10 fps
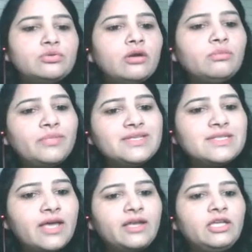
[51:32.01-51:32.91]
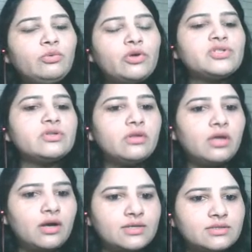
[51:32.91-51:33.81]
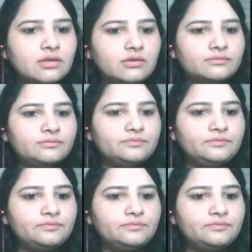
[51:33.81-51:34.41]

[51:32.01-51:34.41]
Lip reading: Do not miss any question they're asking.